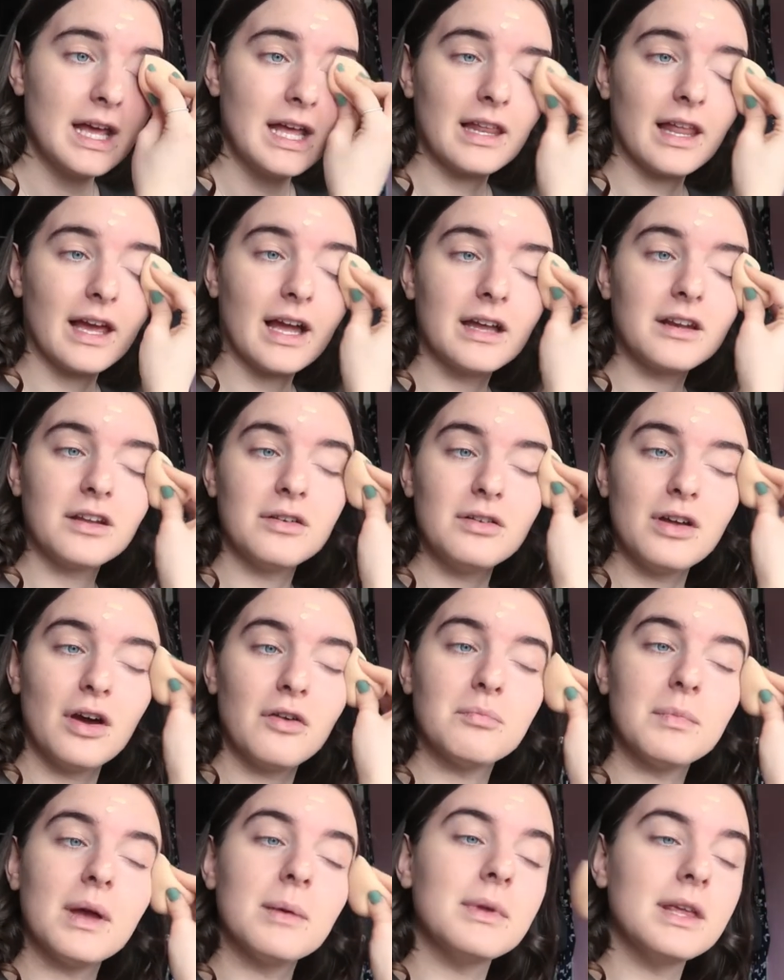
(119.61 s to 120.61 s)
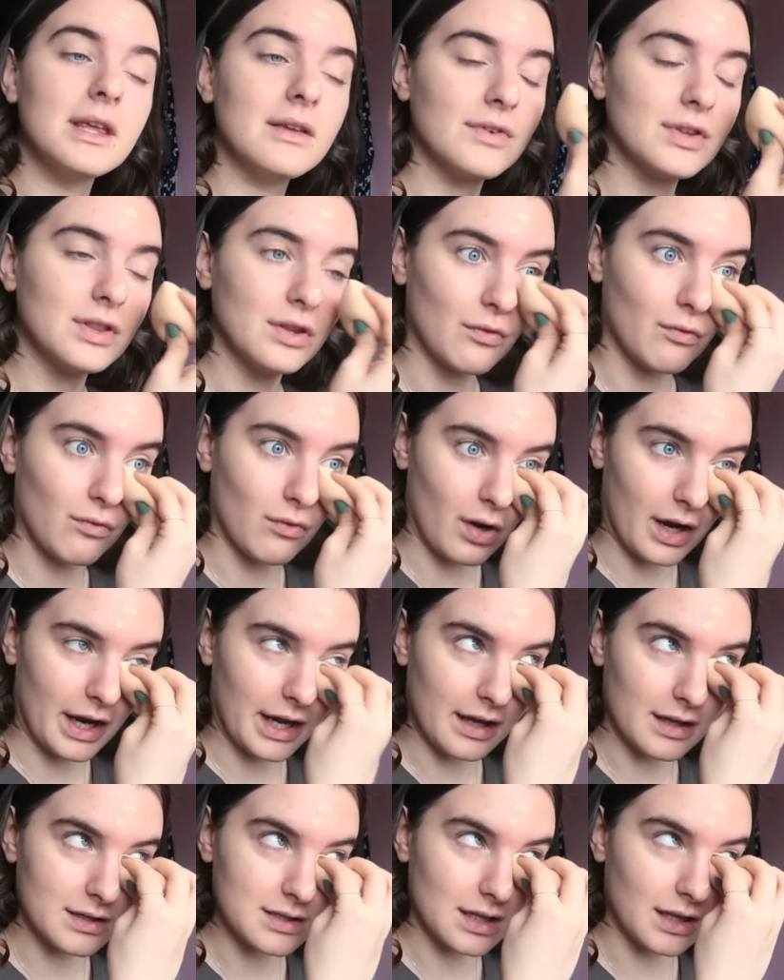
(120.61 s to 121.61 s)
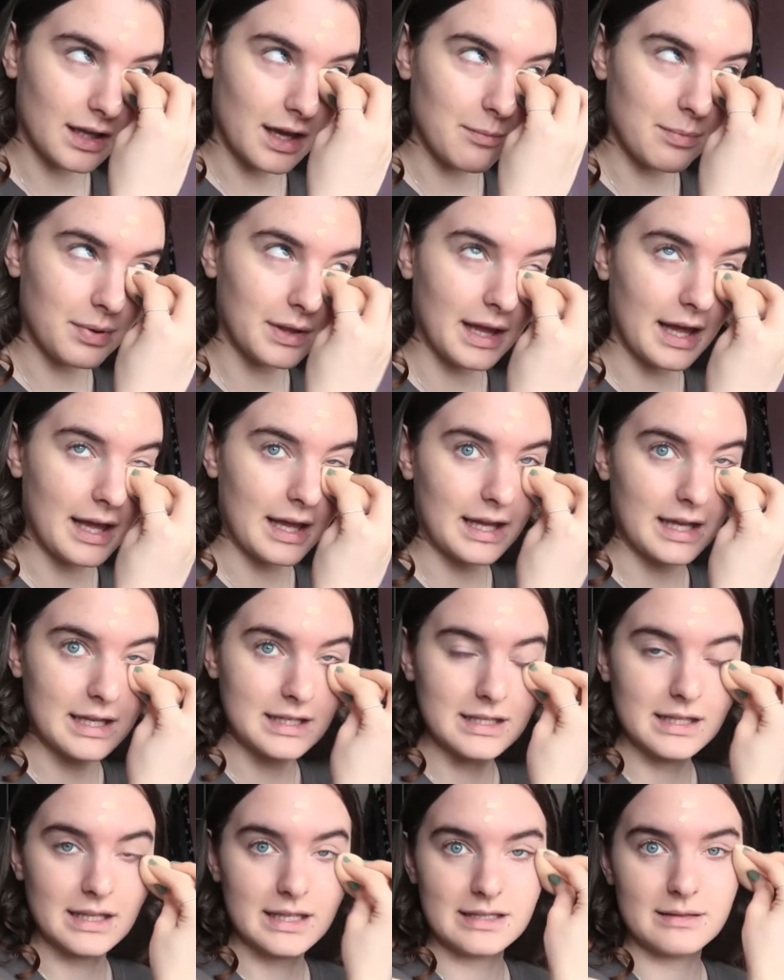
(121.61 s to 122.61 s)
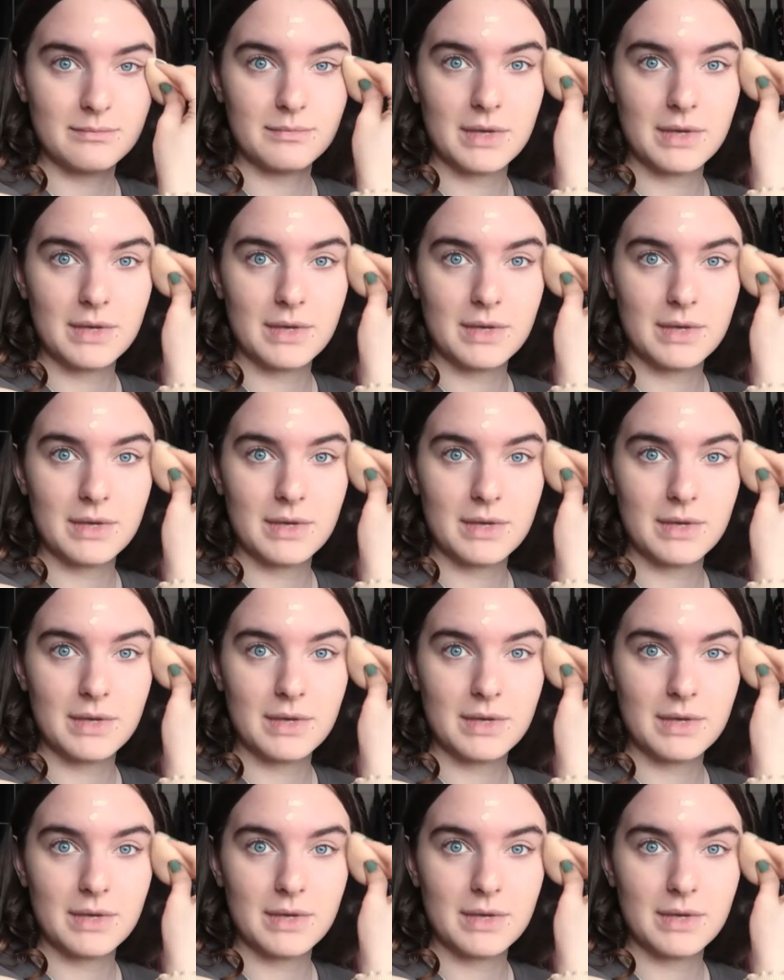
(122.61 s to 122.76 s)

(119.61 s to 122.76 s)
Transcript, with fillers: Like, I don't know if maybe even the writers are like playing into this